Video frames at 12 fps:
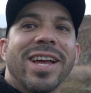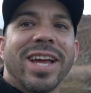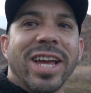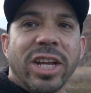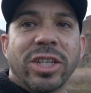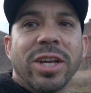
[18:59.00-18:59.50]

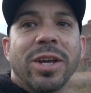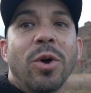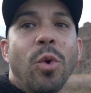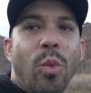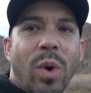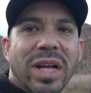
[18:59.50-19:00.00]
It
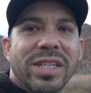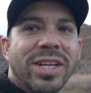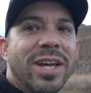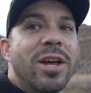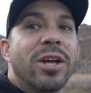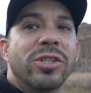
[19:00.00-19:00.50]
was
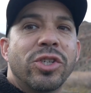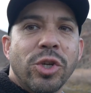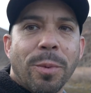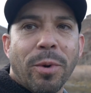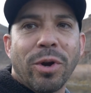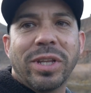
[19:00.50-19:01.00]

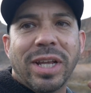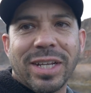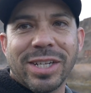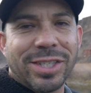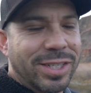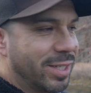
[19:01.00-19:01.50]
super
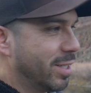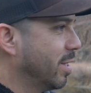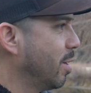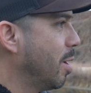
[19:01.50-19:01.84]
delicious.